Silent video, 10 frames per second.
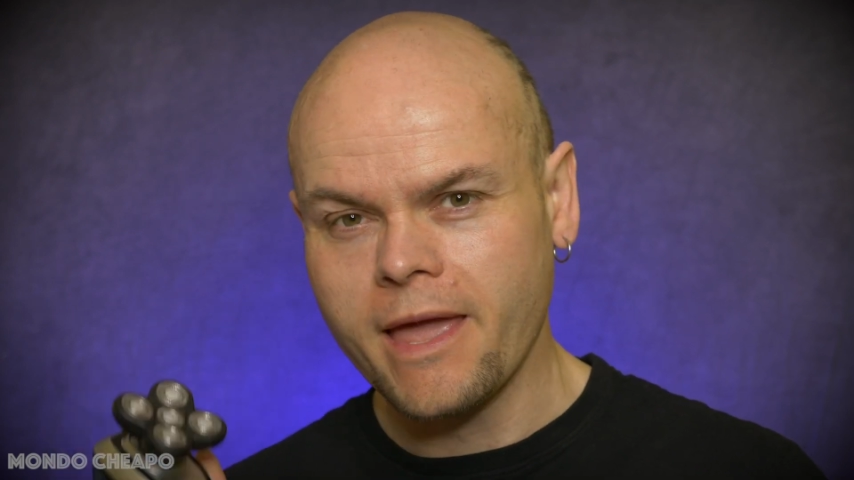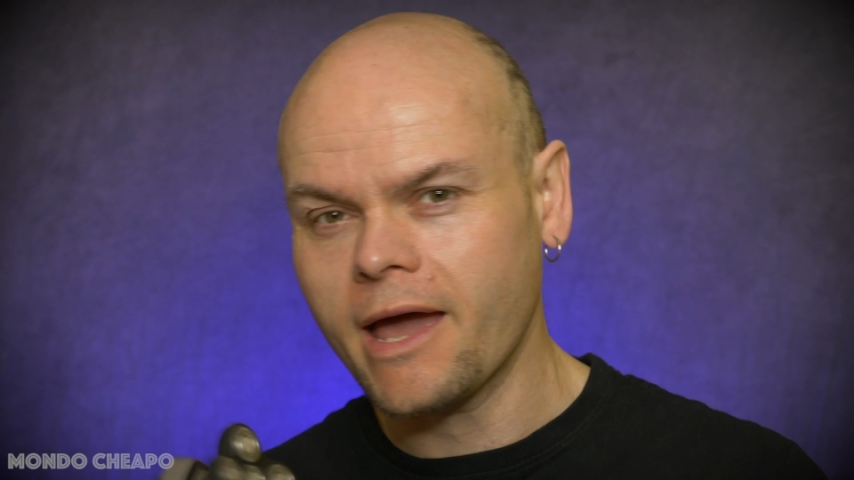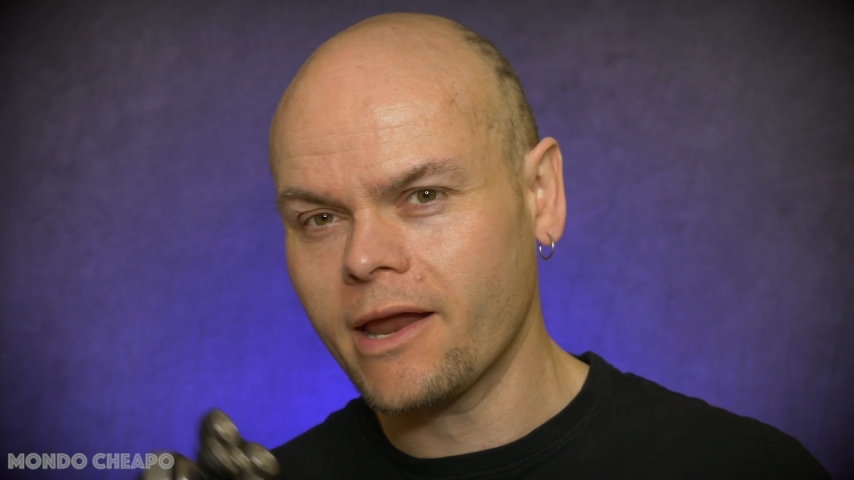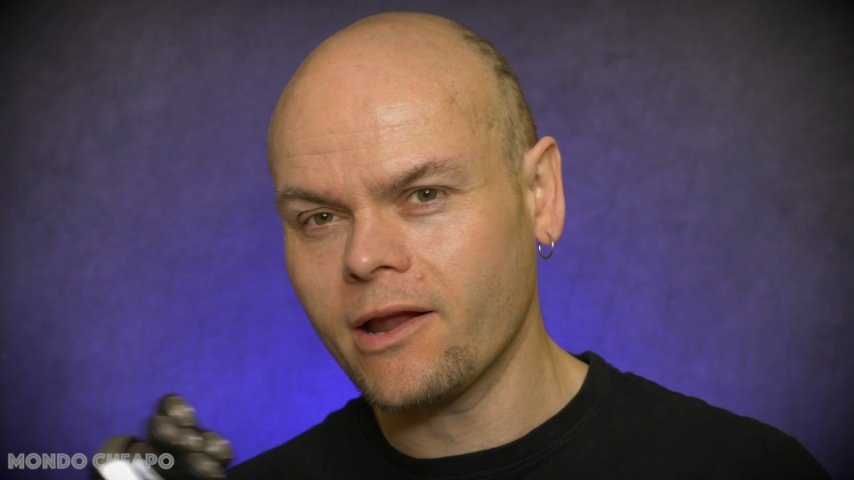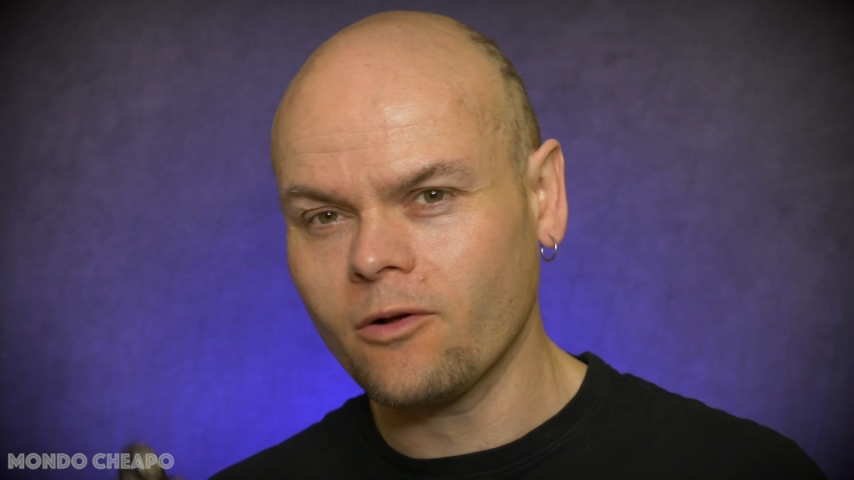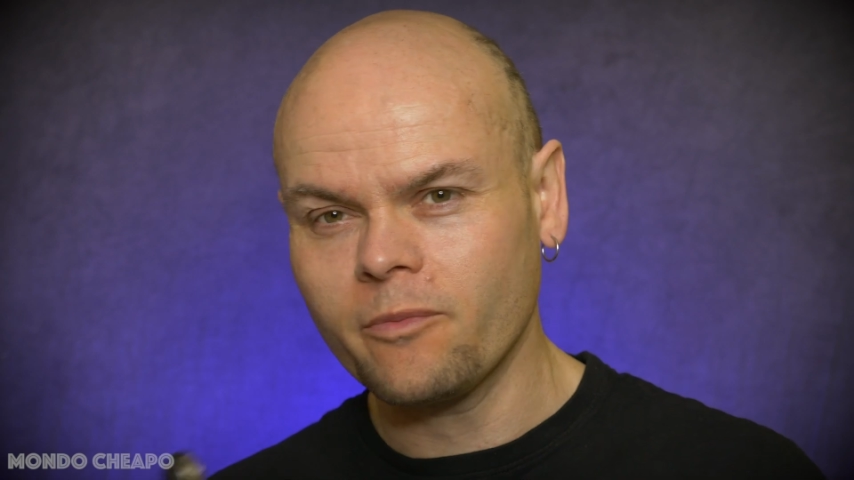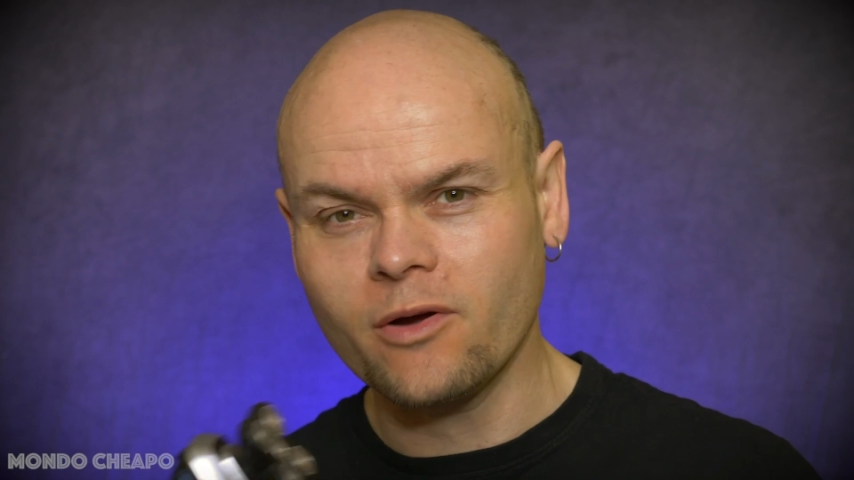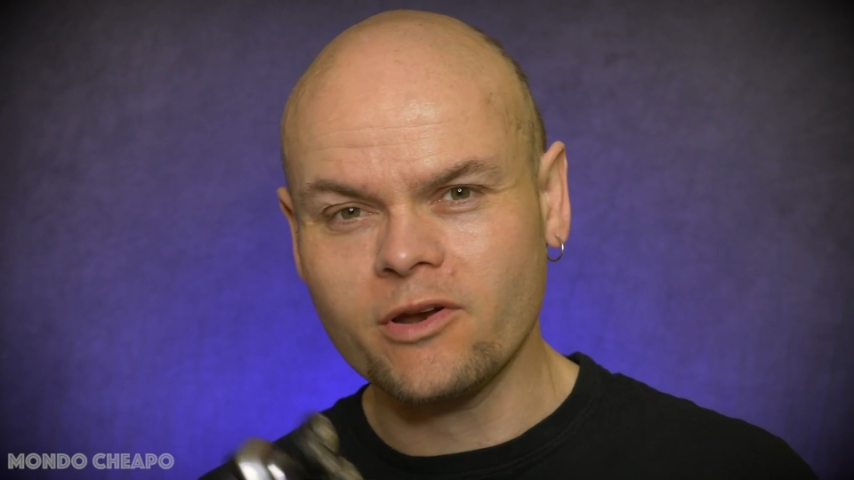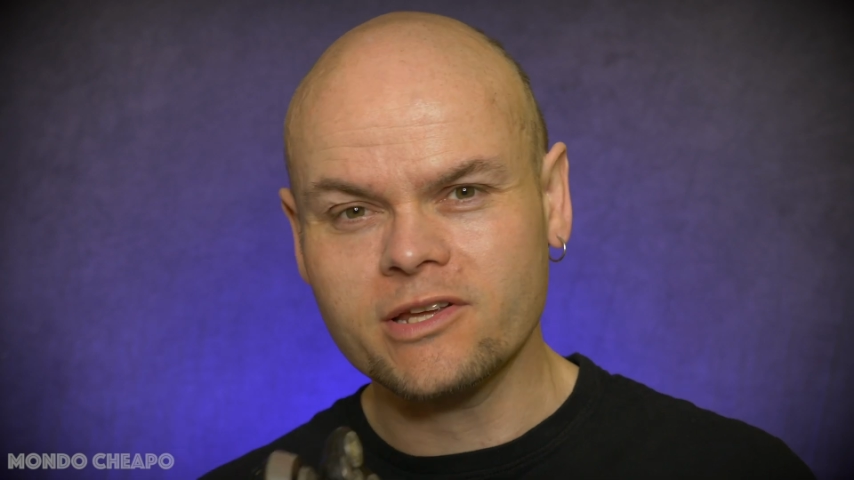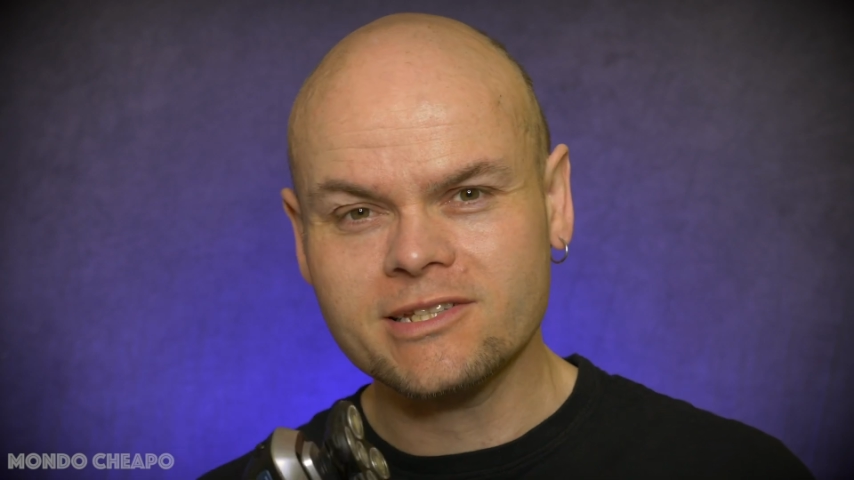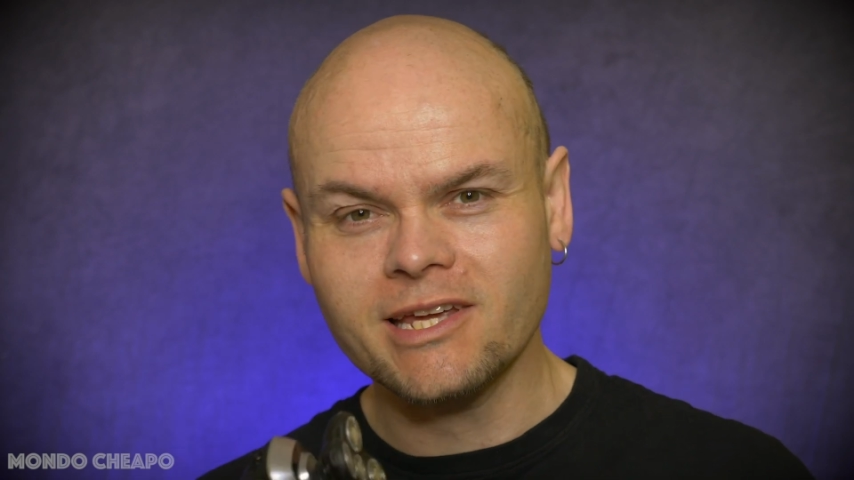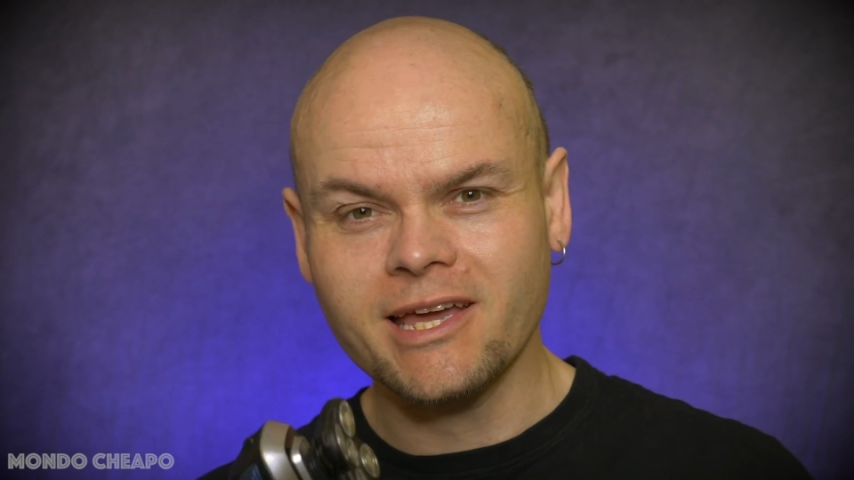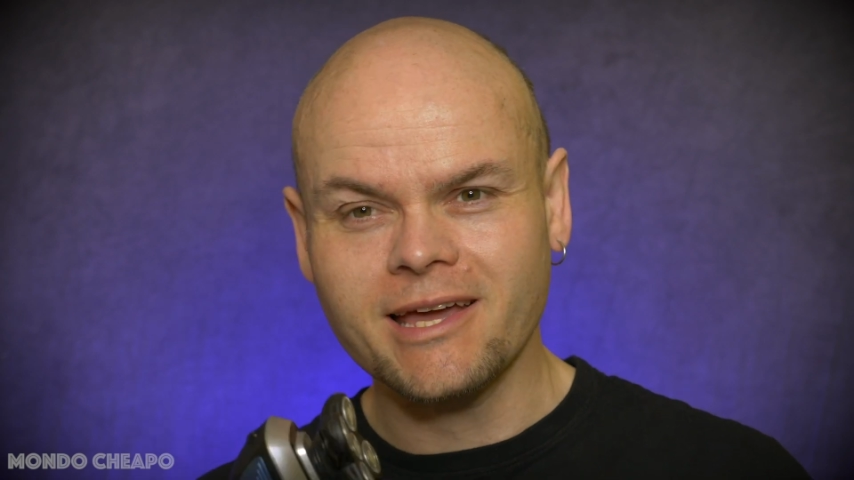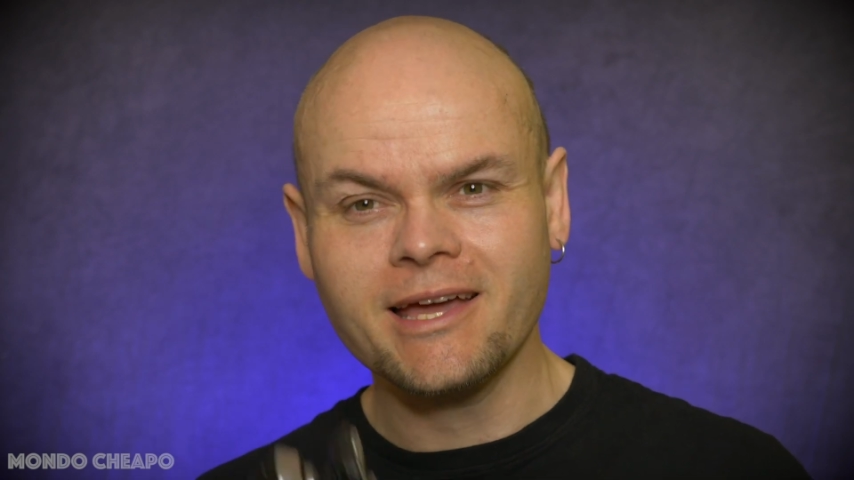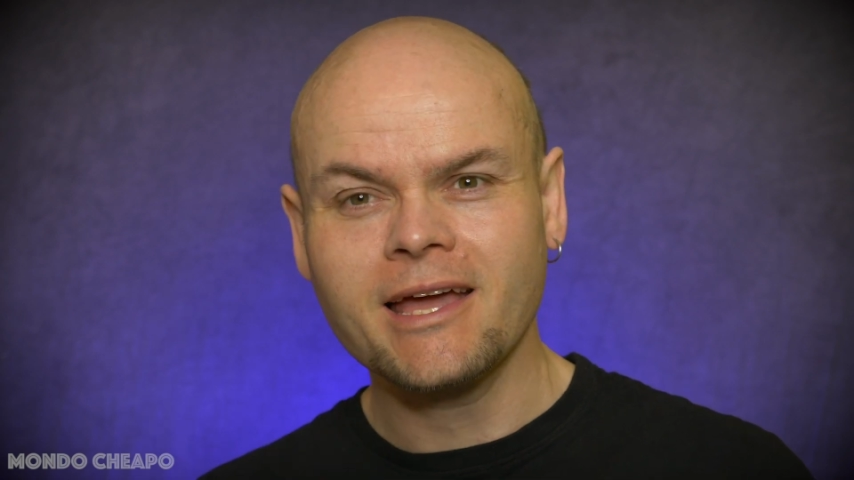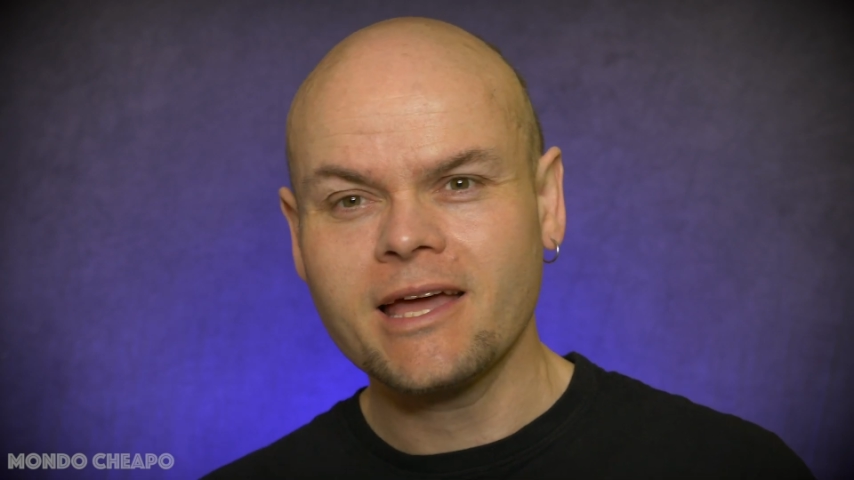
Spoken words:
and I'll be honest here,